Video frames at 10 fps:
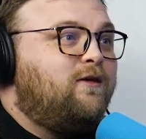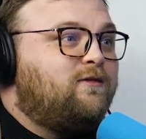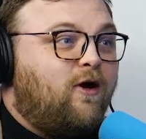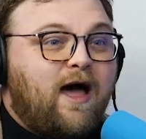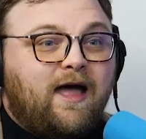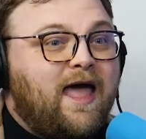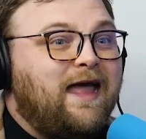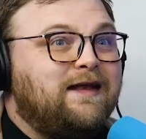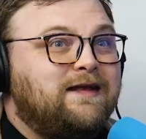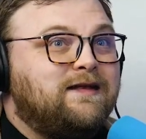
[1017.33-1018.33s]
So I,
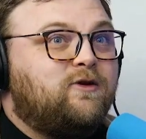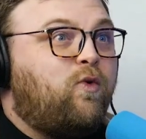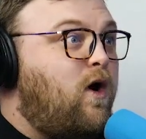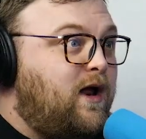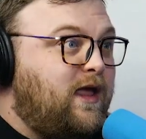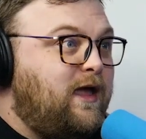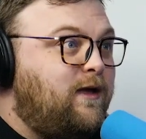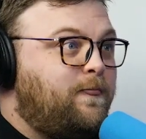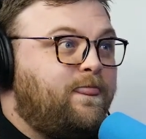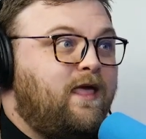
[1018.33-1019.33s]
at
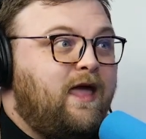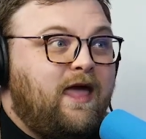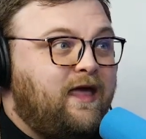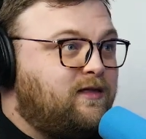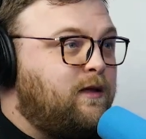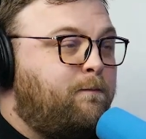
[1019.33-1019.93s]
20, hit